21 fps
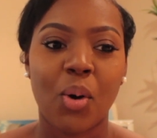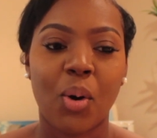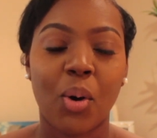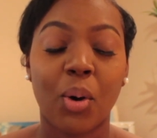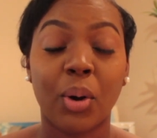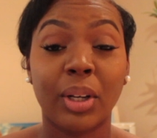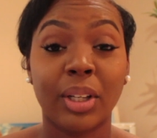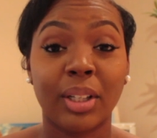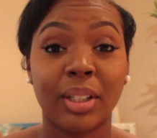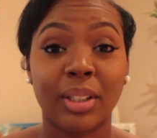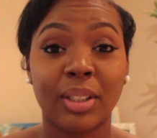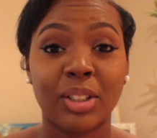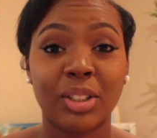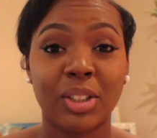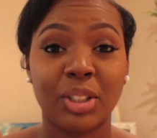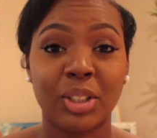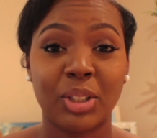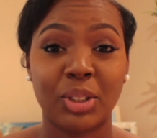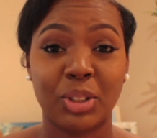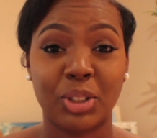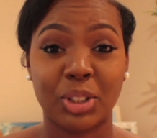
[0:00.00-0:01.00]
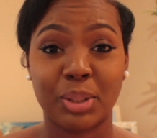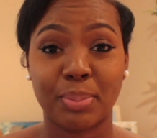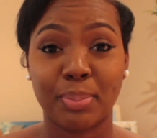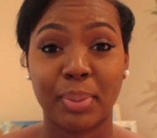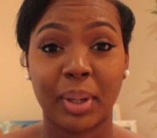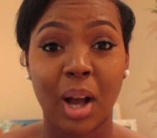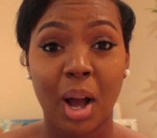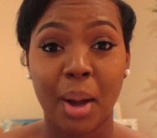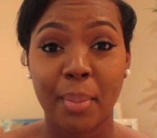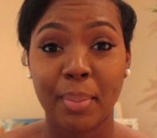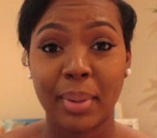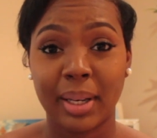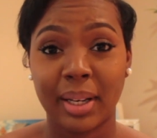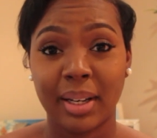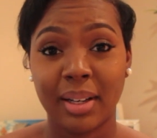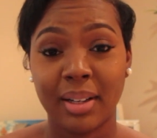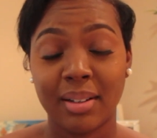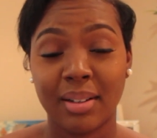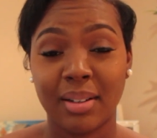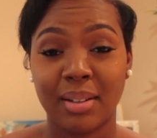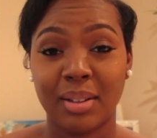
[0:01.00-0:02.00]
on just
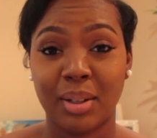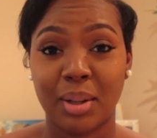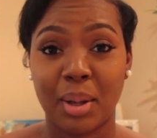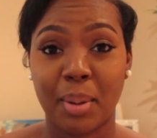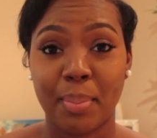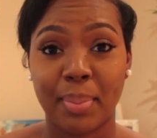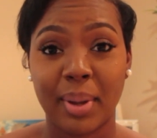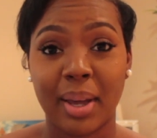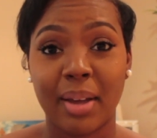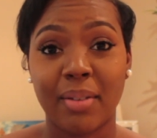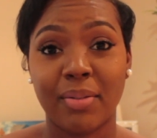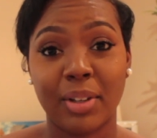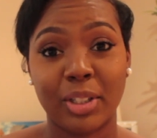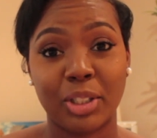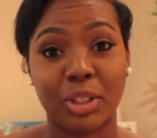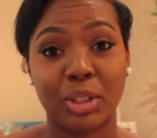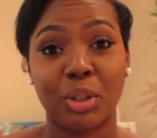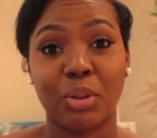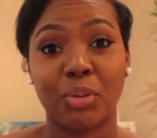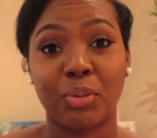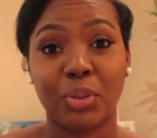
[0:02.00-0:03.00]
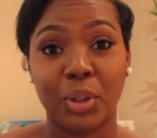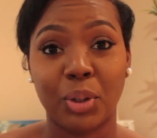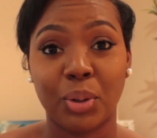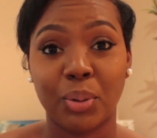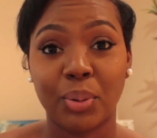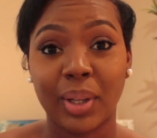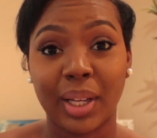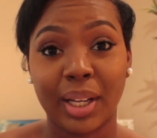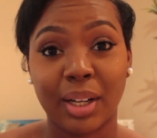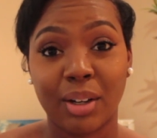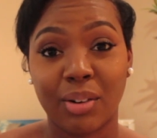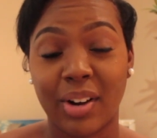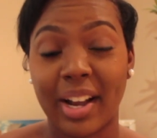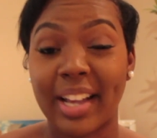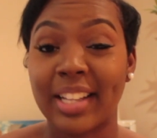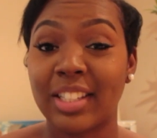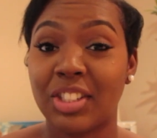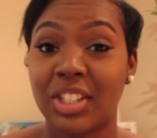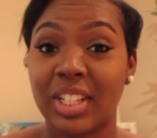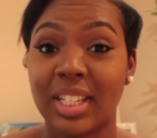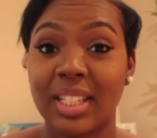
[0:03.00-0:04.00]
becoming a better version of you in
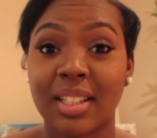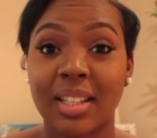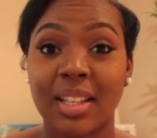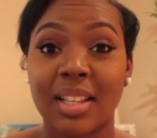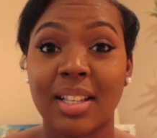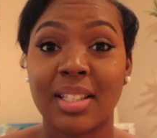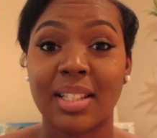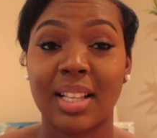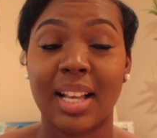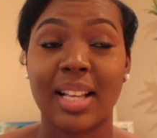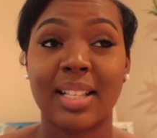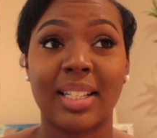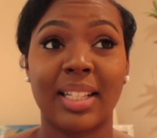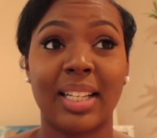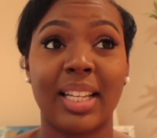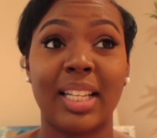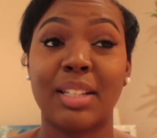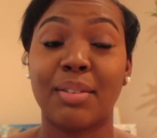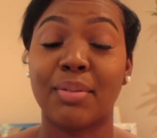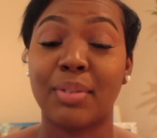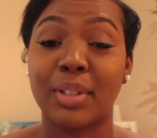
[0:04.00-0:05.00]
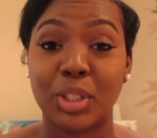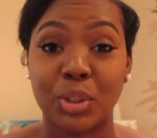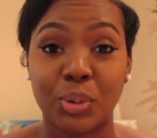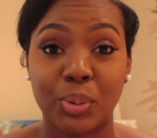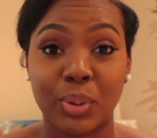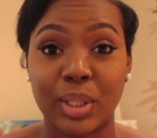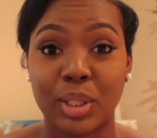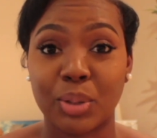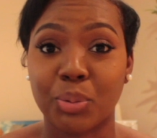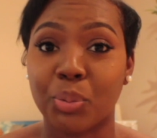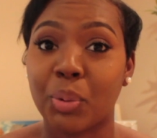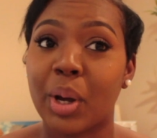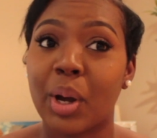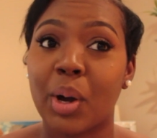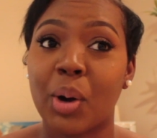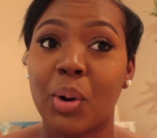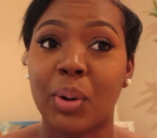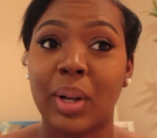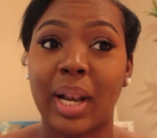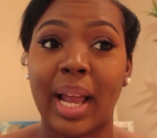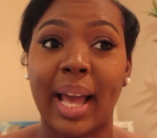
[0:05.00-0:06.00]
Christ Jesus as an individual as
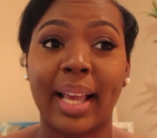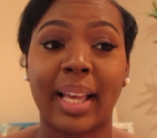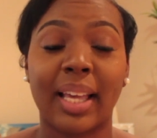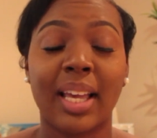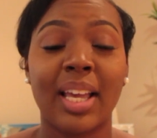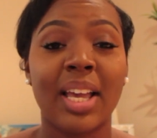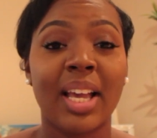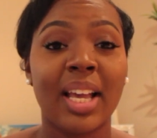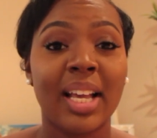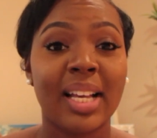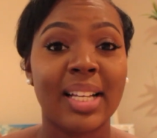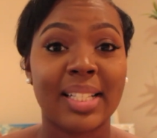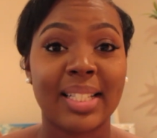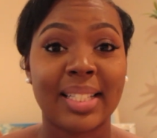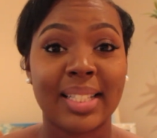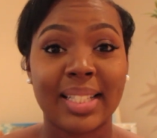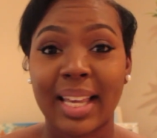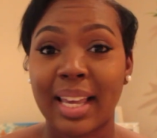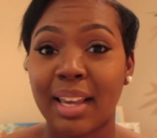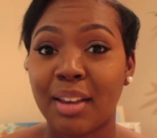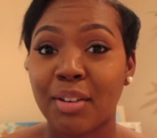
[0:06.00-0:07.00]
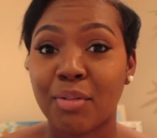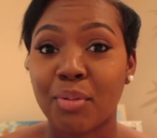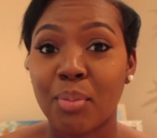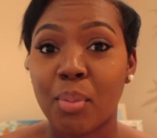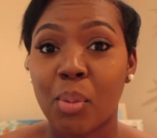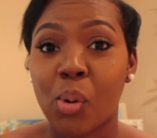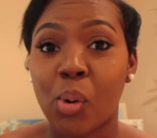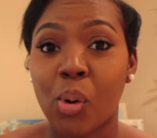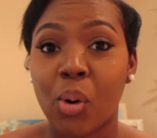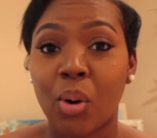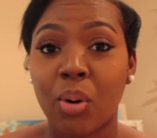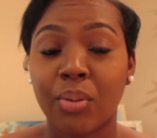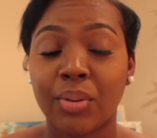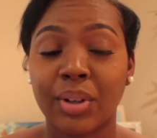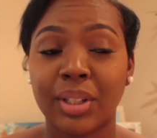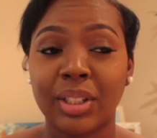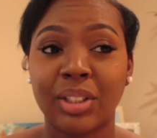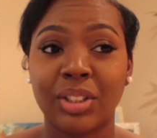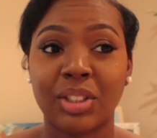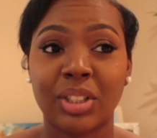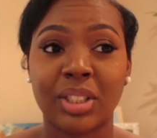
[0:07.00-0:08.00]
well. Like, save more
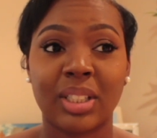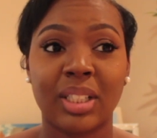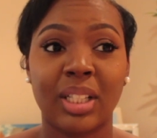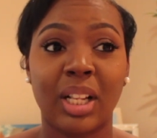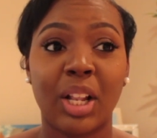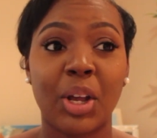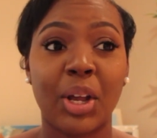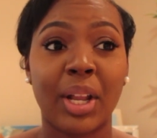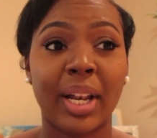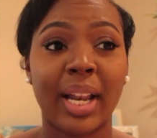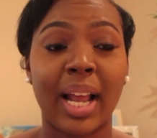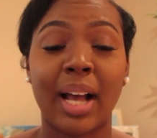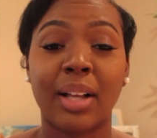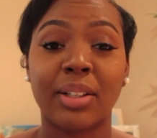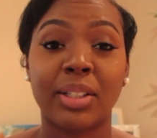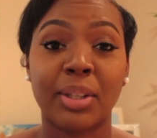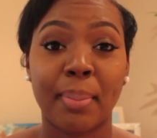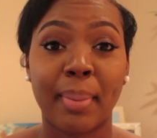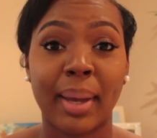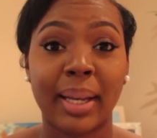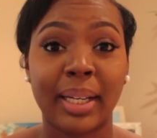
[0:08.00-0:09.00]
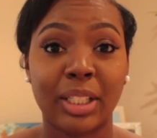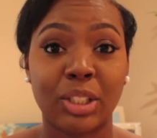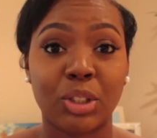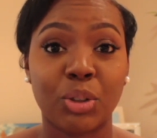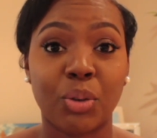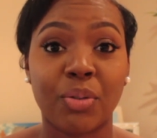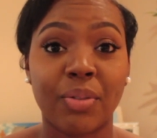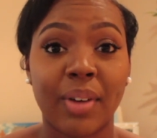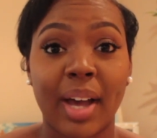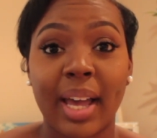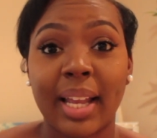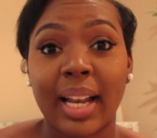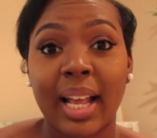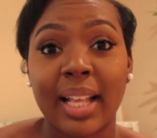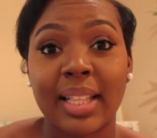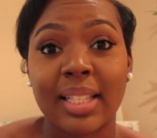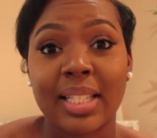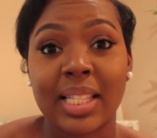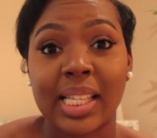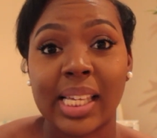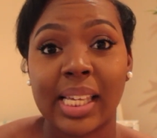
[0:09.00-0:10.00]
and just learn how to manage your
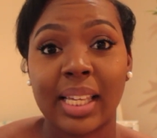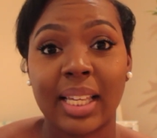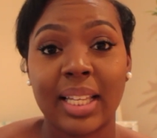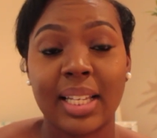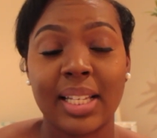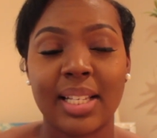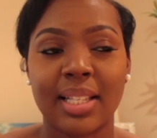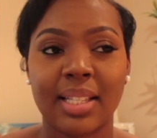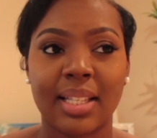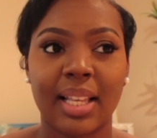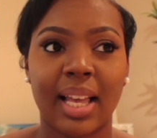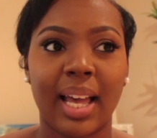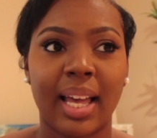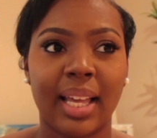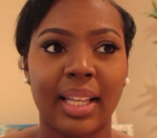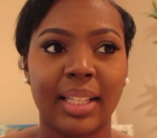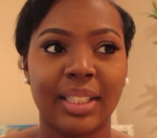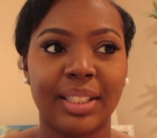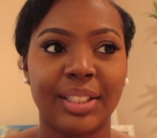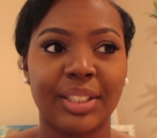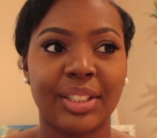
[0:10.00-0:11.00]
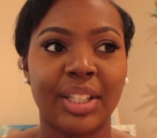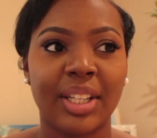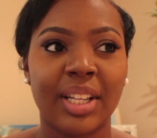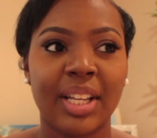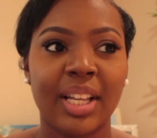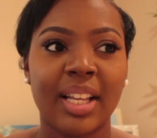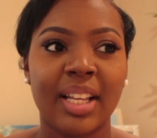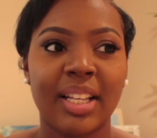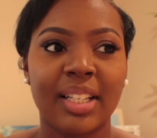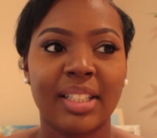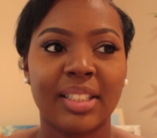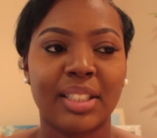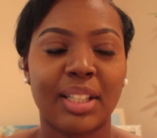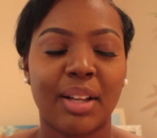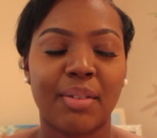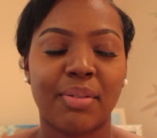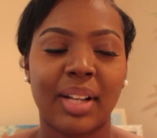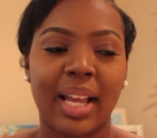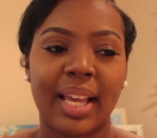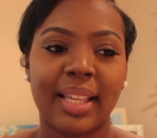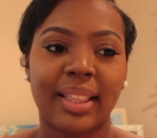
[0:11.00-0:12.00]
finances and
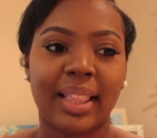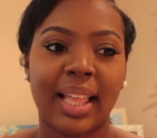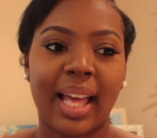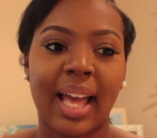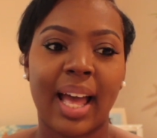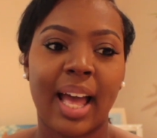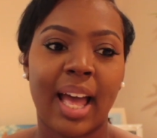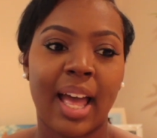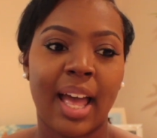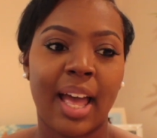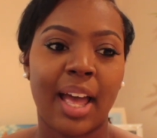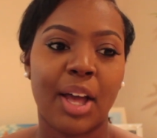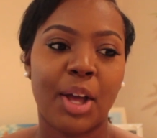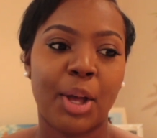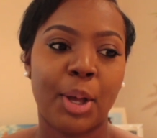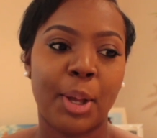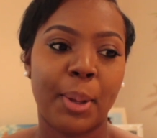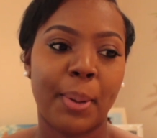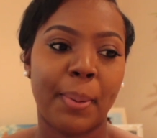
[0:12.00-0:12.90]
stuff like that.